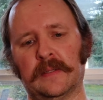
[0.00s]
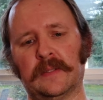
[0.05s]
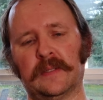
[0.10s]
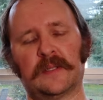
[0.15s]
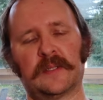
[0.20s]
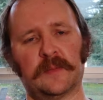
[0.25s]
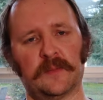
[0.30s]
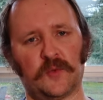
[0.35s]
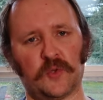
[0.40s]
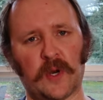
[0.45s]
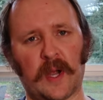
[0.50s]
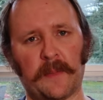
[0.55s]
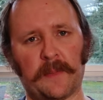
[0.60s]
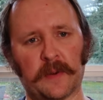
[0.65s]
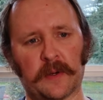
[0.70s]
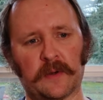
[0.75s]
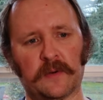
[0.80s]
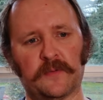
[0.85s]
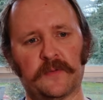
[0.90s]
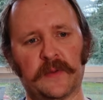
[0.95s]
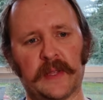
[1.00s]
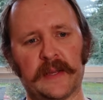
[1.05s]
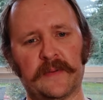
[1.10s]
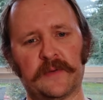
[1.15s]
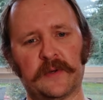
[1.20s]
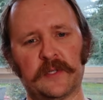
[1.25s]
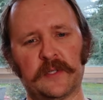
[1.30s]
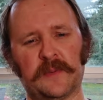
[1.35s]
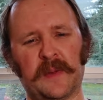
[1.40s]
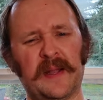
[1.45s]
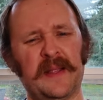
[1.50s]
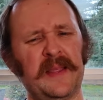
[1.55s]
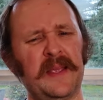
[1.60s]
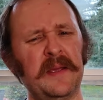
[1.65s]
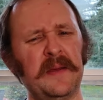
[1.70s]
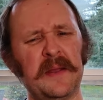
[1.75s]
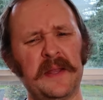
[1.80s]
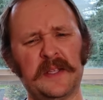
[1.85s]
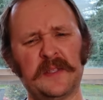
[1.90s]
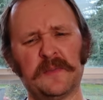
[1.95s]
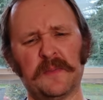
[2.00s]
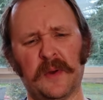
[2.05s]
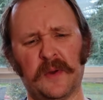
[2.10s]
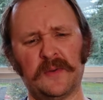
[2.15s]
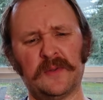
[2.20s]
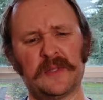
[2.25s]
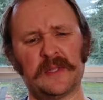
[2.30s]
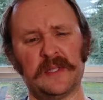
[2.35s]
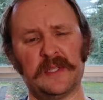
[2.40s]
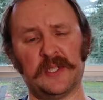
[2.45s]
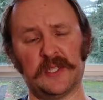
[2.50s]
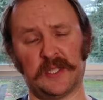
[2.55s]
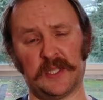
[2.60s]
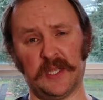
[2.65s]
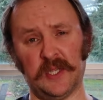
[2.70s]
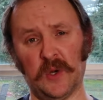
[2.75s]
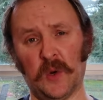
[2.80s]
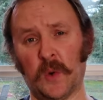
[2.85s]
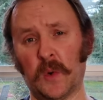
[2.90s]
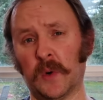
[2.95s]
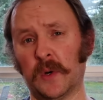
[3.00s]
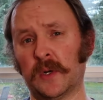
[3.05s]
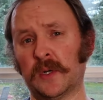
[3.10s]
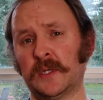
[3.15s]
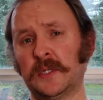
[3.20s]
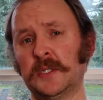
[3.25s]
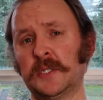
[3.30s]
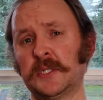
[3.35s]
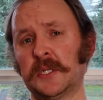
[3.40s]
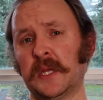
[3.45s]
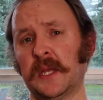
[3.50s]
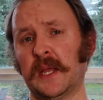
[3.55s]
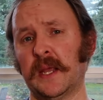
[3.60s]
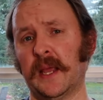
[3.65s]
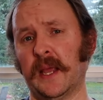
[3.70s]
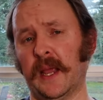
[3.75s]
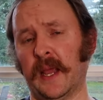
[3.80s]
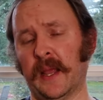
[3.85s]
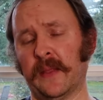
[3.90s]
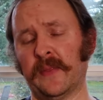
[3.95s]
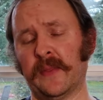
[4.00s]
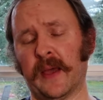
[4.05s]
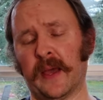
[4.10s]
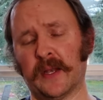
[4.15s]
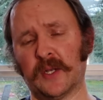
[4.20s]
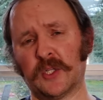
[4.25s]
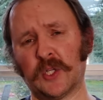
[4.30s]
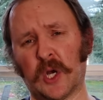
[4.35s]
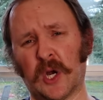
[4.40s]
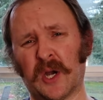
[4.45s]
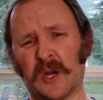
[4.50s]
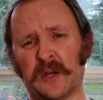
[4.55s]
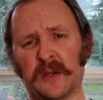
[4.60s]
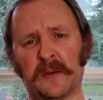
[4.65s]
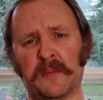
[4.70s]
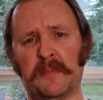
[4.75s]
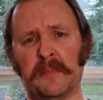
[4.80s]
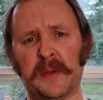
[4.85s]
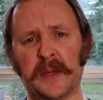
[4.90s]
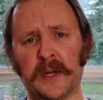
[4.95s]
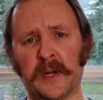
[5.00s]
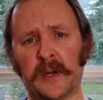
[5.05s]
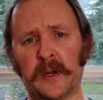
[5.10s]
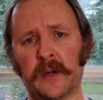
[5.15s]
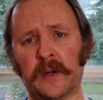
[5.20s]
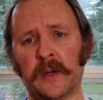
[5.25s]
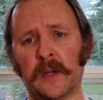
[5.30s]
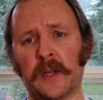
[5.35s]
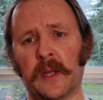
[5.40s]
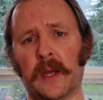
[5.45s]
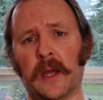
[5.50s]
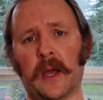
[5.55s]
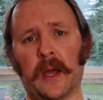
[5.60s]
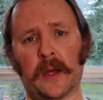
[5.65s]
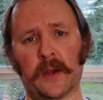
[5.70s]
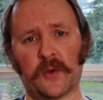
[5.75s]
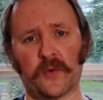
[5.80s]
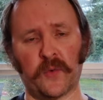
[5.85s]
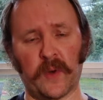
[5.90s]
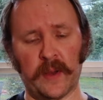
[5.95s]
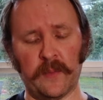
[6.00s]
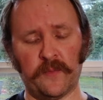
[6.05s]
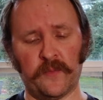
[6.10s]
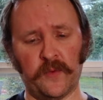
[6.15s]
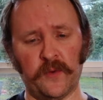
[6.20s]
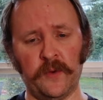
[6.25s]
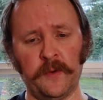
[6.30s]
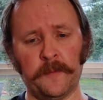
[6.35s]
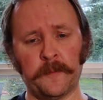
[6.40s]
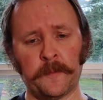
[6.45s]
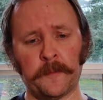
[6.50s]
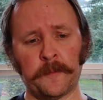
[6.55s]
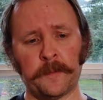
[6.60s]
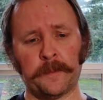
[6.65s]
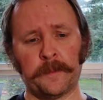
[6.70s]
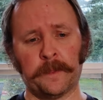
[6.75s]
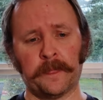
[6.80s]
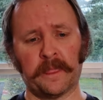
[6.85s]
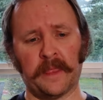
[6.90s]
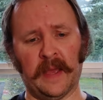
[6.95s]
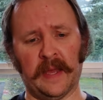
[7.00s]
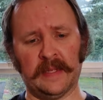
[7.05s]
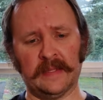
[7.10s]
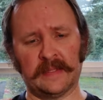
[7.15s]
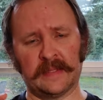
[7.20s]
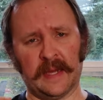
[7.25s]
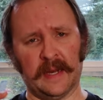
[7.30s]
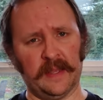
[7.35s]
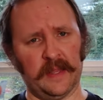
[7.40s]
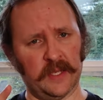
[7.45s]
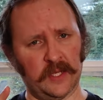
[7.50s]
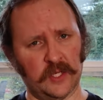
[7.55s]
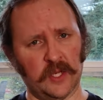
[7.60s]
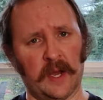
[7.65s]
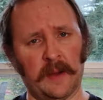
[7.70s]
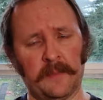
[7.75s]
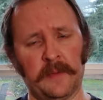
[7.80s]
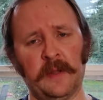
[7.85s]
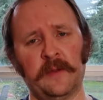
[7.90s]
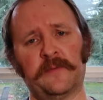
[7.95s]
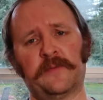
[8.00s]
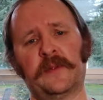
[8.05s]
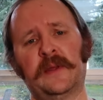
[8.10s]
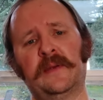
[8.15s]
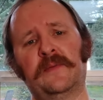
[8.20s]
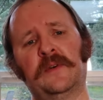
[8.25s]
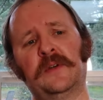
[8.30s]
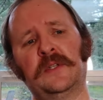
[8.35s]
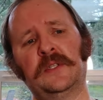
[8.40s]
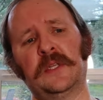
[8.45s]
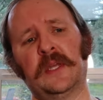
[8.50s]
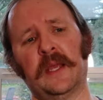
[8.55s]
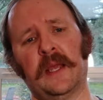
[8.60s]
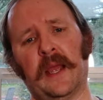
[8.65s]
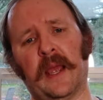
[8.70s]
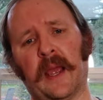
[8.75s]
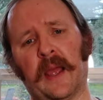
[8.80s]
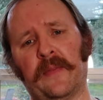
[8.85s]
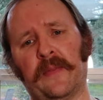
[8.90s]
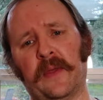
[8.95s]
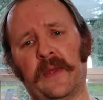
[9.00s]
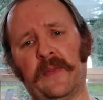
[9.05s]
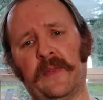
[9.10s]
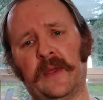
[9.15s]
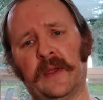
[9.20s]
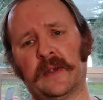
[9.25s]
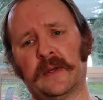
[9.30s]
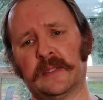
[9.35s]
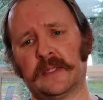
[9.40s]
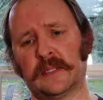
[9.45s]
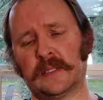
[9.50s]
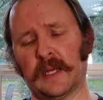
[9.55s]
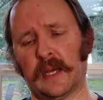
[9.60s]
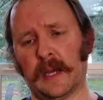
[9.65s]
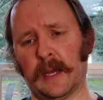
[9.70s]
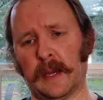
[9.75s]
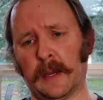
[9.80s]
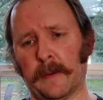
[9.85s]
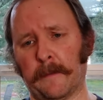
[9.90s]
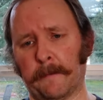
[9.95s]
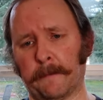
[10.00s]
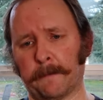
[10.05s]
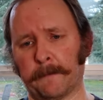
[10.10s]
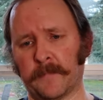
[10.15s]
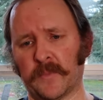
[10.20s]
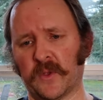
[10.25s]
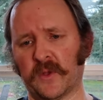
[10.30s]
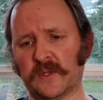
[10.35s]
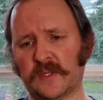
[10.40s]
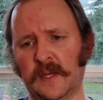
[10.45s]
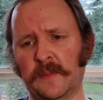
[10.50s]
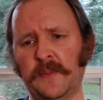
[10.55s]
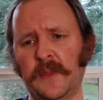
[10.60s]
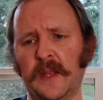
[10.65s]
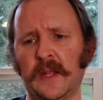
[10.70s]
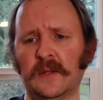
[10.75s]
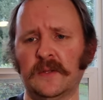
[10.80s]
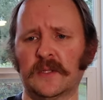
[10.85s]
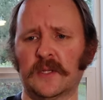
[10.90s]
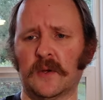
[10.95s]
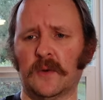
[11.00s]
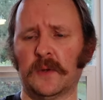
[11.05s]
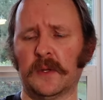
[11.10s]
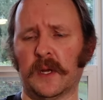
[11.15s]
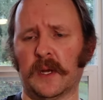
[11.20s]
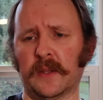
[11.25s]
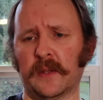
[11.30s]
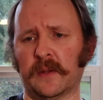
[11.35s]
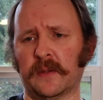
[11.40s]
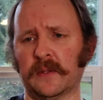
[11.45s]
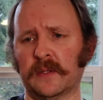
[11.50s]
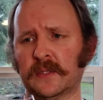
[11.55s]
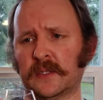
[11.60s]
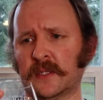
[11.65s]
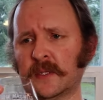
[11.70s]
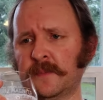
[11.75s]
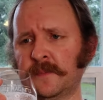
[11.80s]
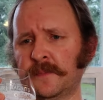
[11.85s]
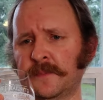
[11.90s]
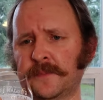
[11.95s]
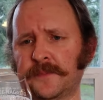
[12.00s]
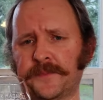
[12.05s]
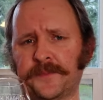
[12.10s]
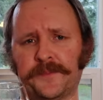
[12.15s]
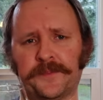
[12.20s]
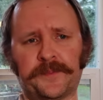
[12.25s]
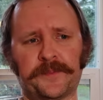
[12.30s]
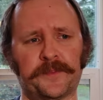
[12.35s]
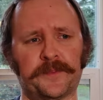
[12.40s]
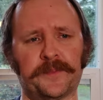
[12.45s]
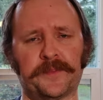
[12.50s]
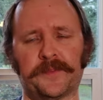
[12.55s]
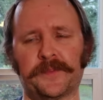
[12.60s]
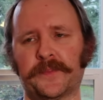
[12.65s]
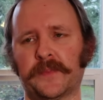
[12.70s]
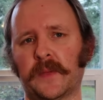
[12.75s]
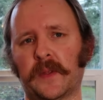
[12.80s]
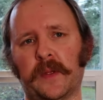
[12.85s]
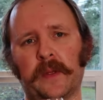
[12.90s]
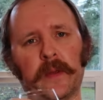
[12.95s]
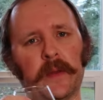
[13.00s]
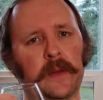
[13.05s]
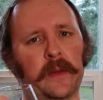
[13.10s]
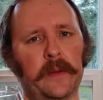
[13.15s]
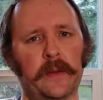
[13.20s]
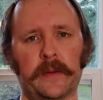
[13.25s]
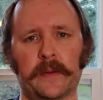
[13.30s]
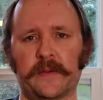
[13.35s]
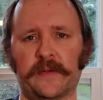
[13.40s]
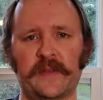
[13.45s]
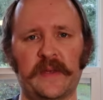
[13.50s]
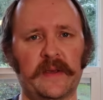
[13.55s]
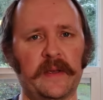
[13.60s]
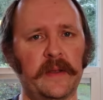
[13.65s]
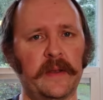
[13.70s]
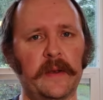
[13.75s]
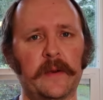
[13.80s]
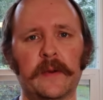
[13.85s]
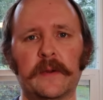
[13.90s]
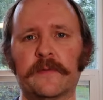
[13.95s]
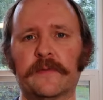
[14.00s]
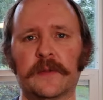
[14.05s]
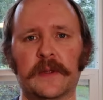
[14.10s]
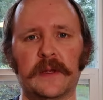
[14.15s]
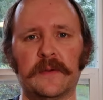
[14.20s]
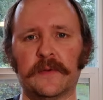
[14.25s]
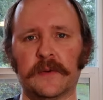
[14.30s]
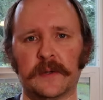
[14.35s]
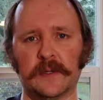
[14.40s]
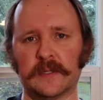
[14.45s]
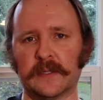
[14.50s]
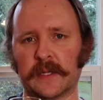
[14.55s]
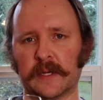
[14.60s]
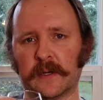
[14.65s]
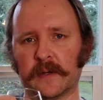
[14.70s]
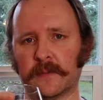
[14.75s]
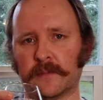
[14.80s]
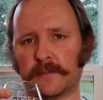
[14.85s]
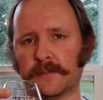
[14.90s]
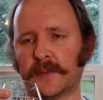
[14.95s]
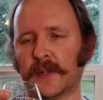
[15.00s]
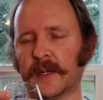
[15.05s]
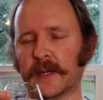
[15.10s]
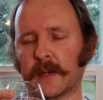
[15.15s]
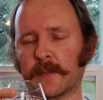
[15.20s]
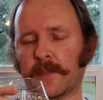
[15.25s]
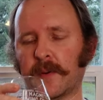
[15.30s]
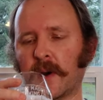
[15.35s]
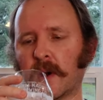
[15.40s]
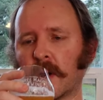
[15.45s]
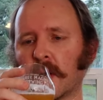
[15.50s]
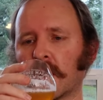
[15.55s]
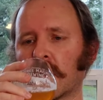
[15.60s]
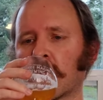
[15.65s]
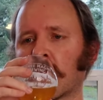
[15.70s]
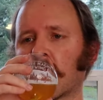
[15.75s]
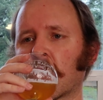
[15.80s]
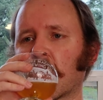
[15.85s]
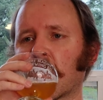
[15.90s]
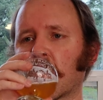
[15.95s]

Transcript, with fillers: some tropical flavors, but I think it is mostly just the orange and that tart, bitter grapefruit as kind of the dominant flavors. And then there's something else going on there. There's some secondary flavors that are playing a part.